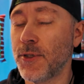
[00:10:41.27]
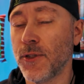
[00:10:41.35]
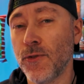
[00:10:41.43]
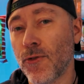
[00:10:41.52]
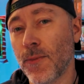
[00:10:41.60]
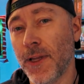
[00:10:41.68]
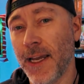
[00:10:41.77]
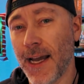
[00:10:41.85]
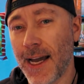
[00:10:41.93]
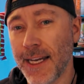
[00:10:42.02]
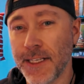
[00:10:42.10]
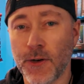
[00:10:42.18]
normally
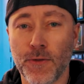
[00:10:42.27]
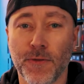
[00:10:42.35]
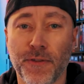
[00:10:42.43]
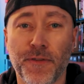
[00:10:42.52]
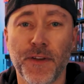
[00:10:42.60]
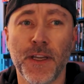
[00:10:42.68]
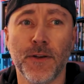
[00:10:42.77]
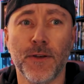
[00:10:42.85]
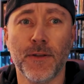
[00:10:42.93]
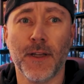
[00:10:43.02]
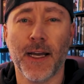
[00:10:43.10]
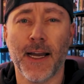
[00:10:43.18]
I don't feel like,